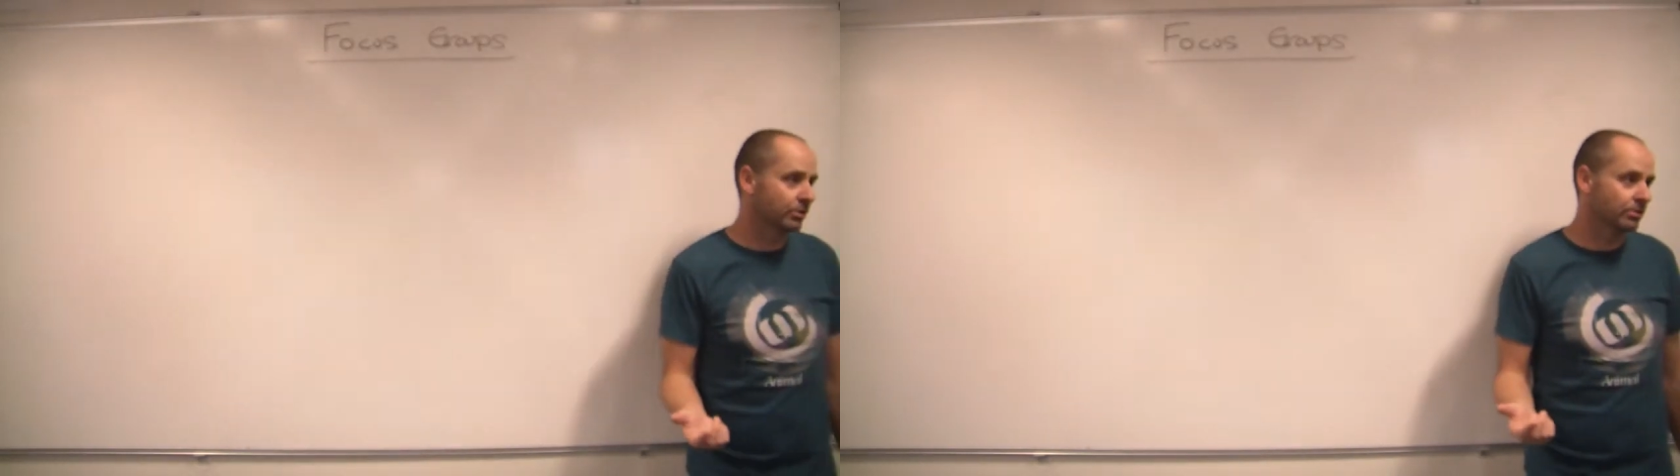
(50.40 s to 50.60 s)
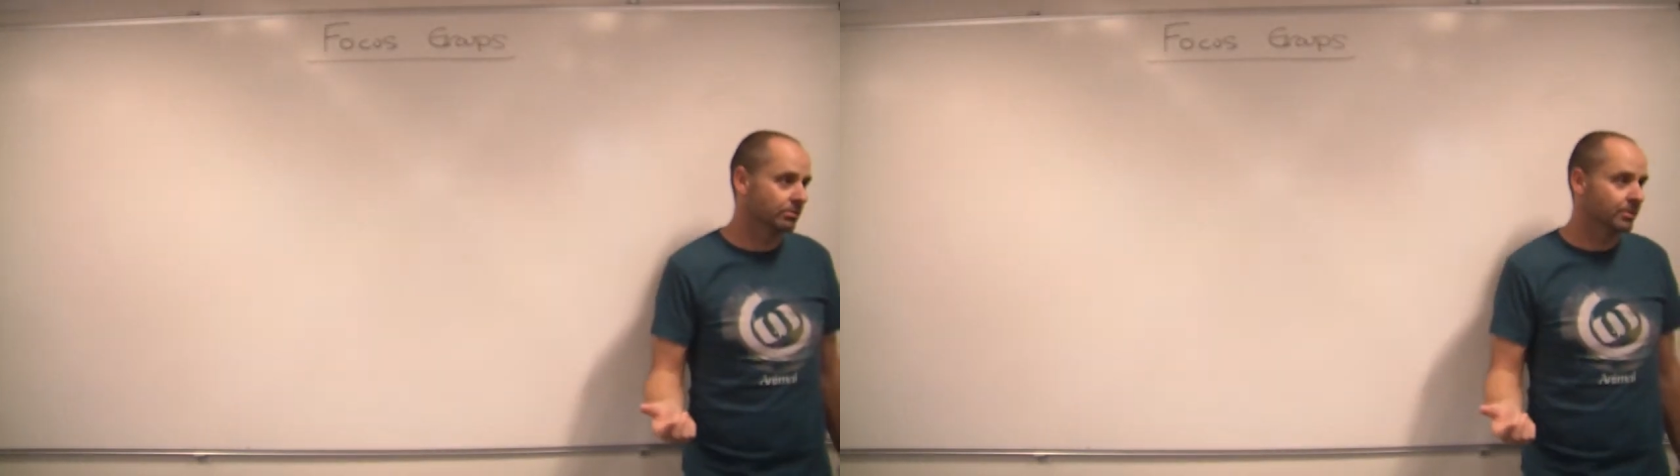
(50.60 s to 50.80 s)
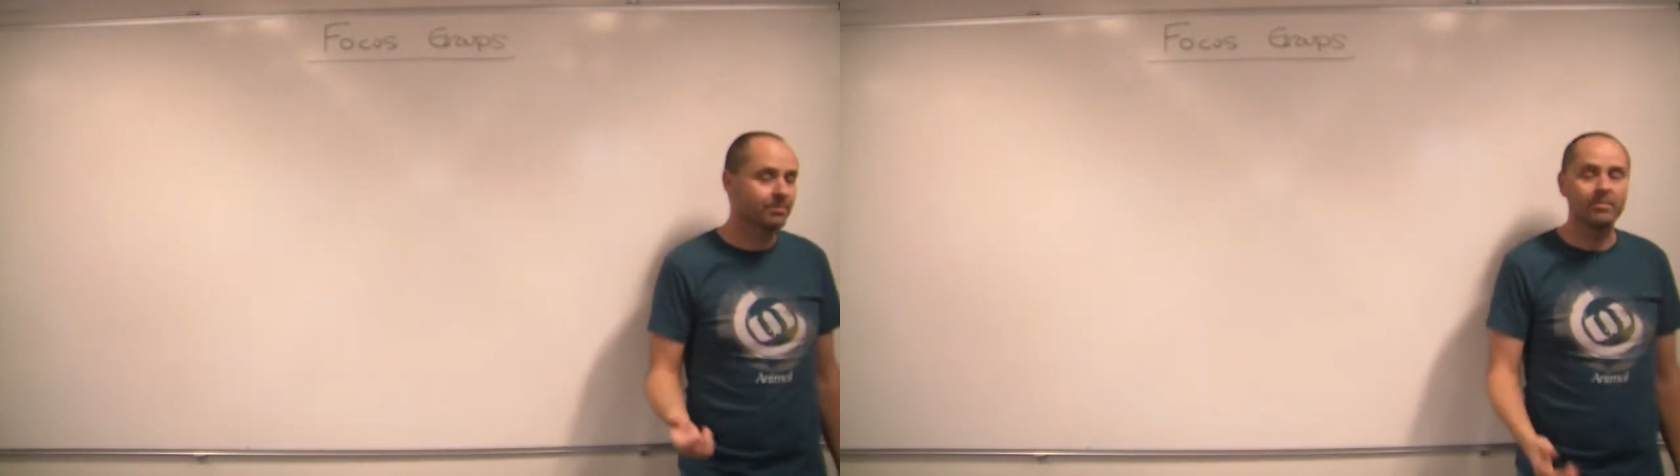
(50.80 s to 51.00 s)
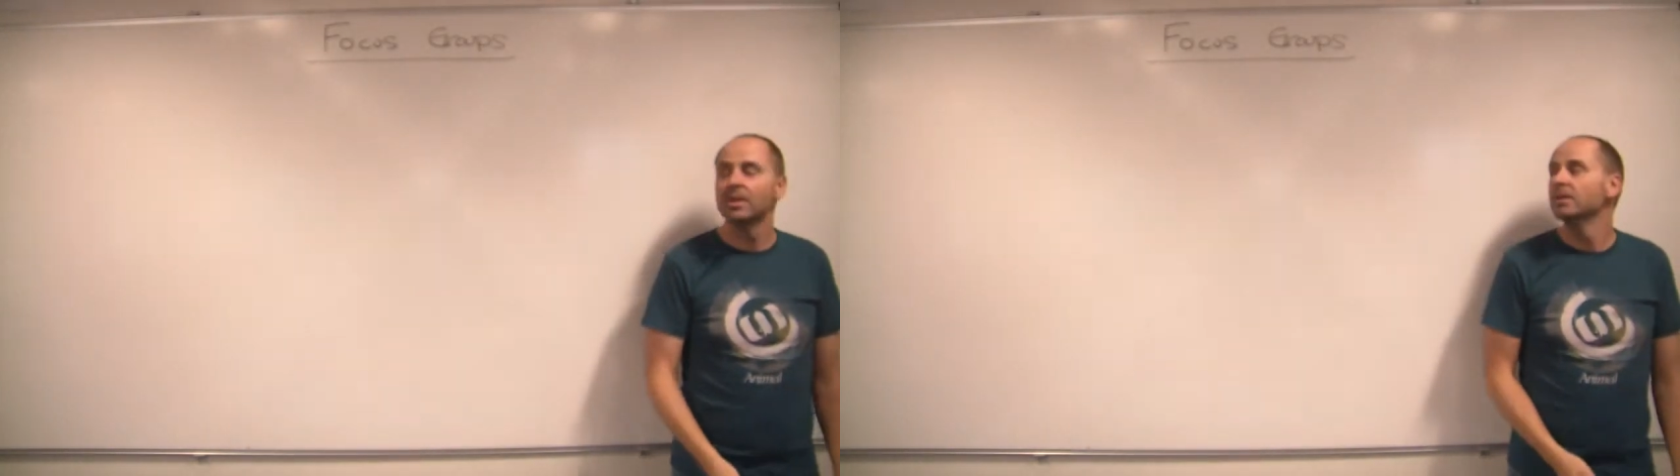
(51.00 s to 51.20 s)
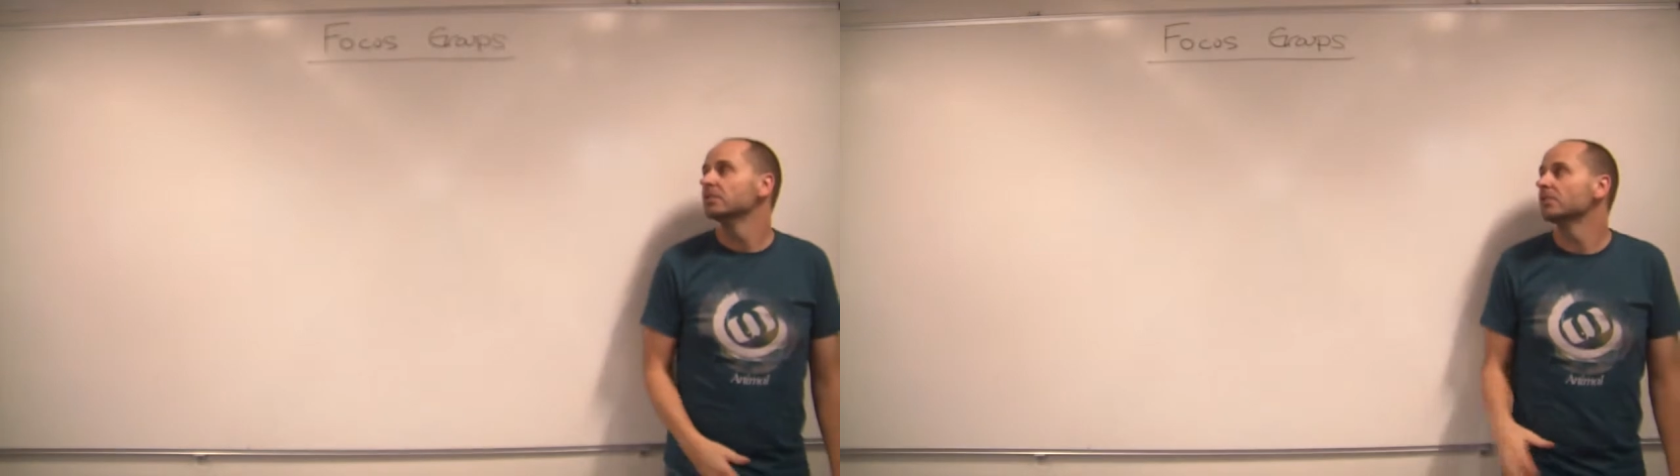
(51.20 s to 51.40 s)
groups.
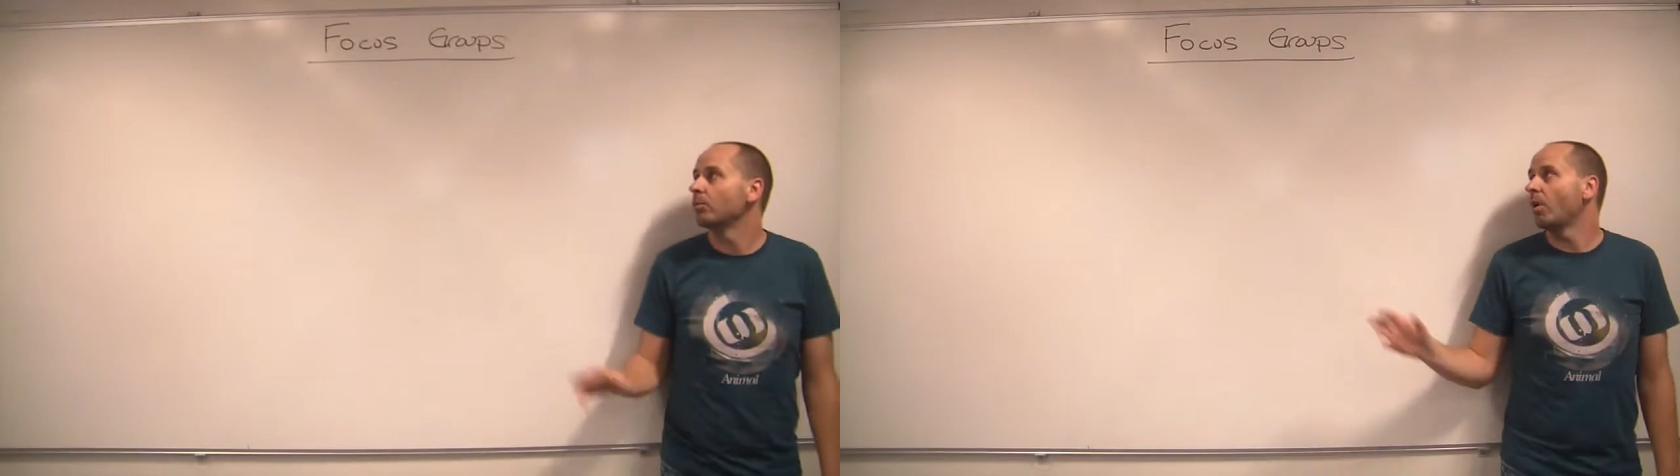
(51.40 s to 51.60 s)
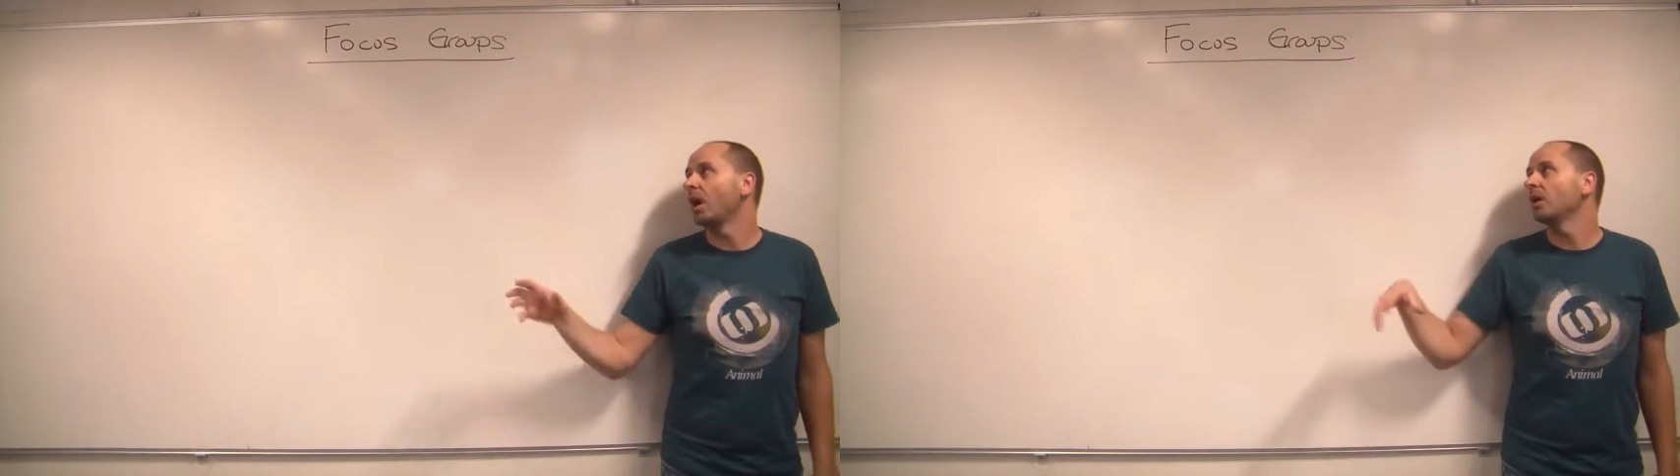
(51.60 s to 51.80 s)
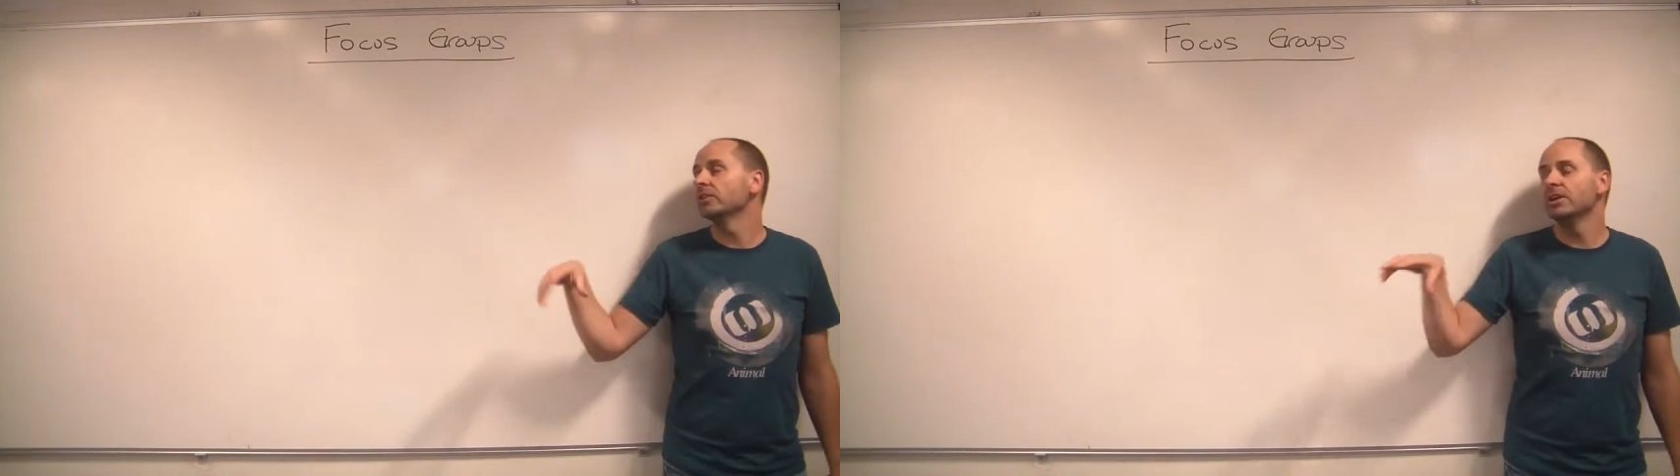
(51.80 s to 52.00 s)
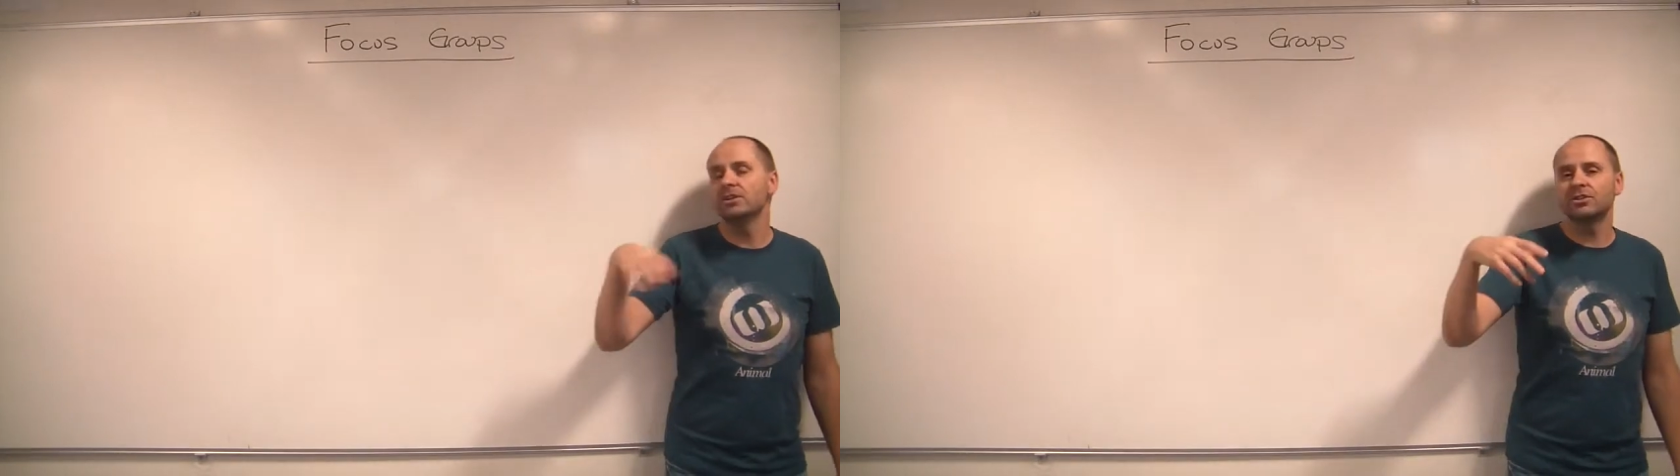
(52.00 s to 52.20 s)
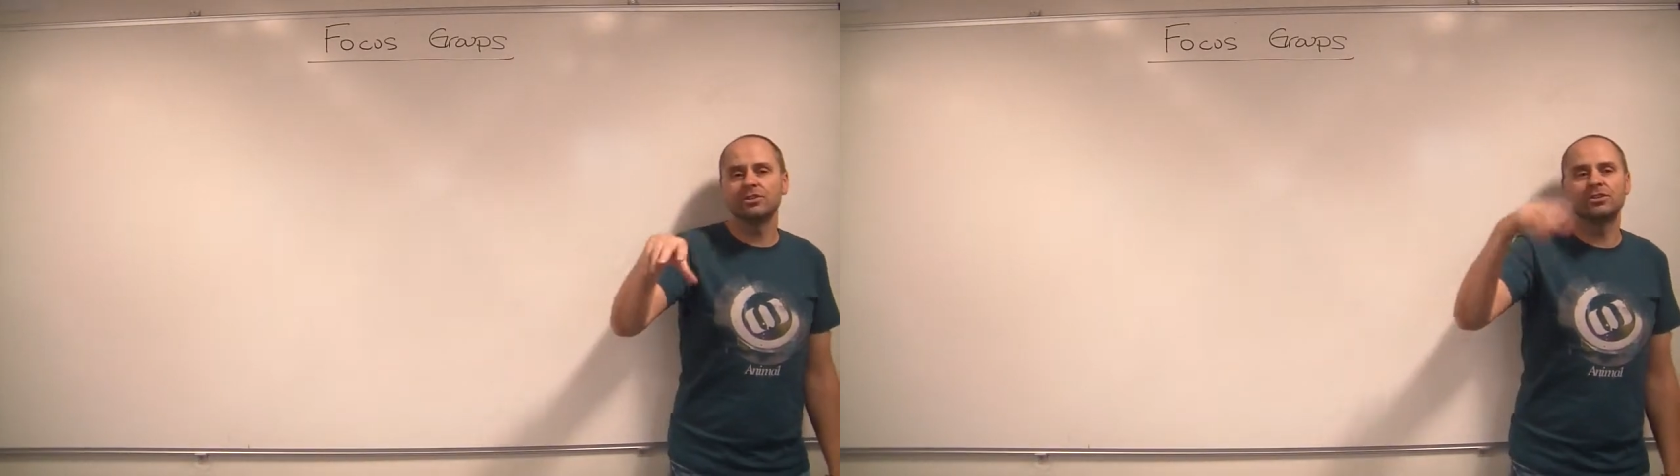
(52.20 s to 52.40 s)
So what I'll
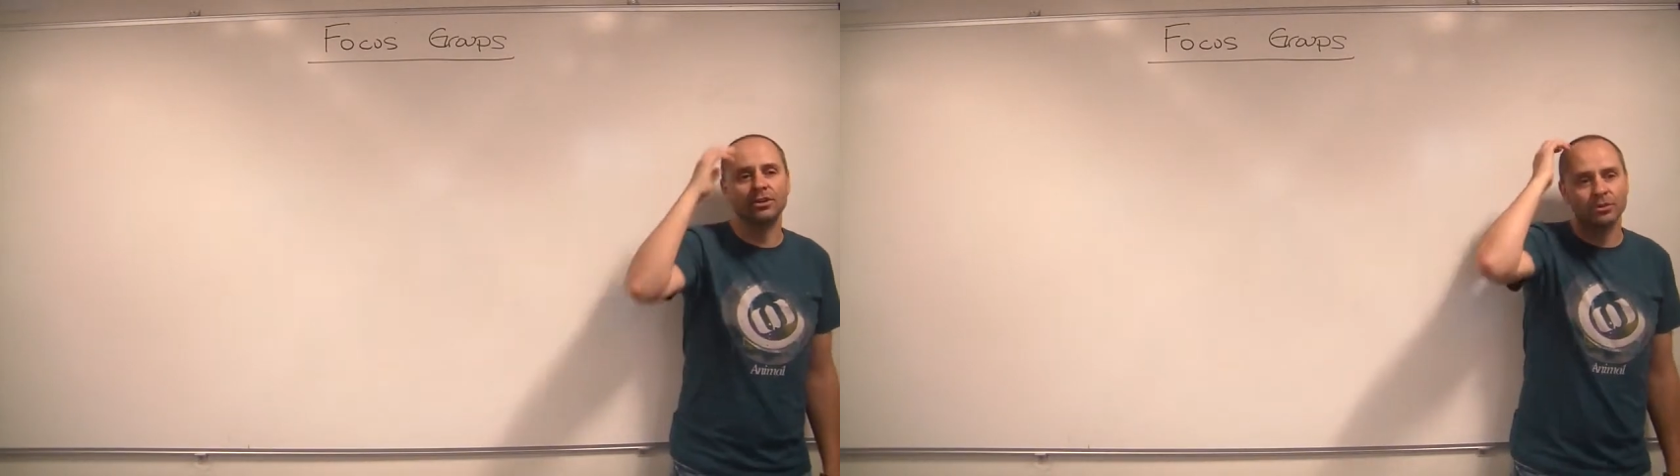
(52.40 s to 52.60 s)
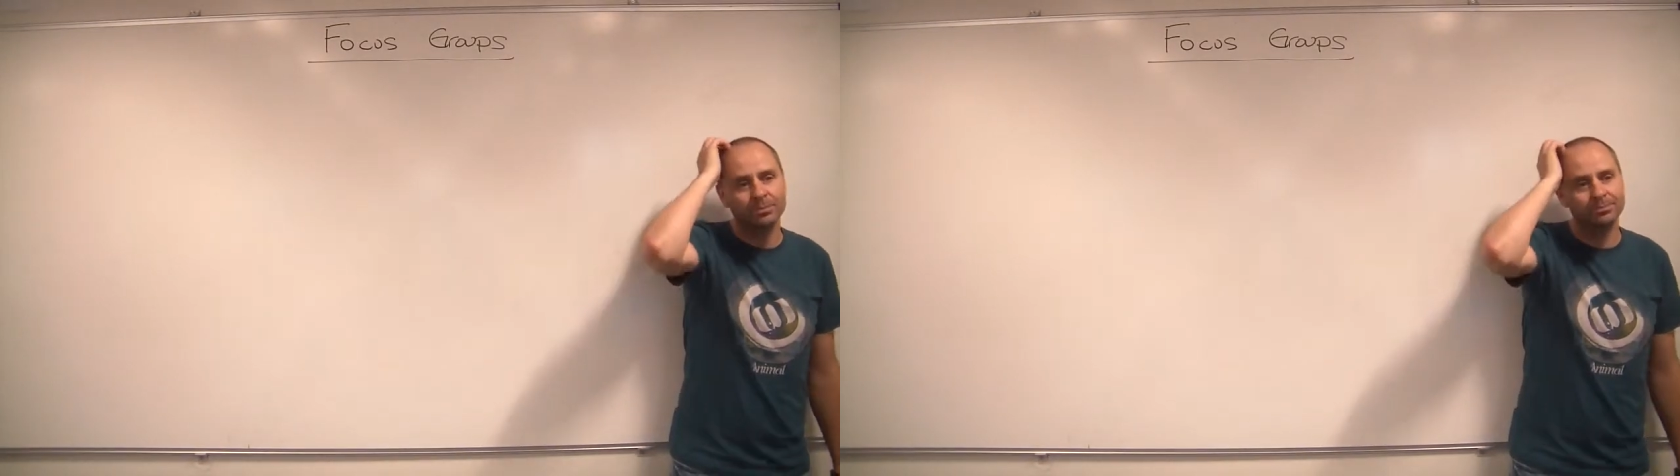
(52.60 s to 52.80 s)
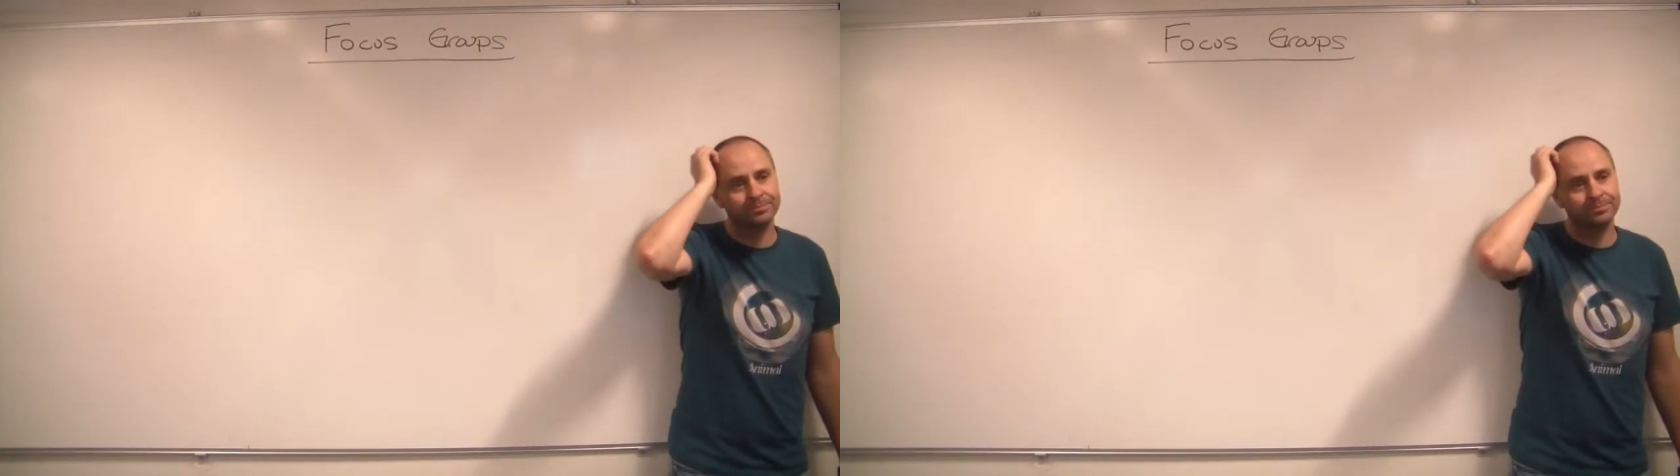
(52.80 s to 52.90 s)
need you to do